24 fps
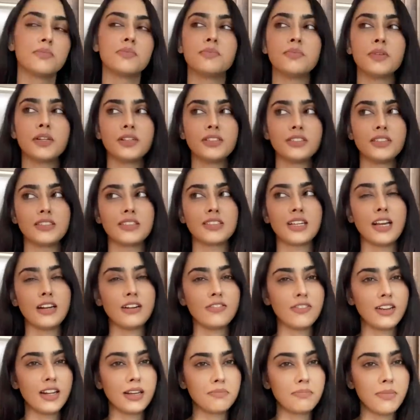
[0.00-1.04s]
because it's kind
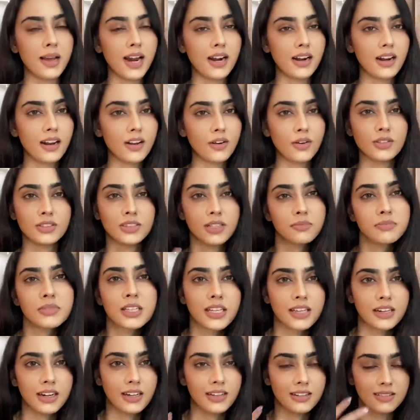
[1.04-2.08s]
of like bad luck or
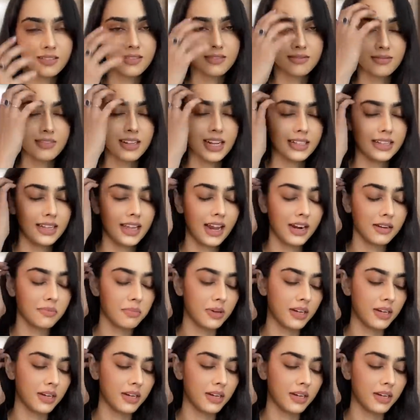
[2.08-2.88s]
something like that.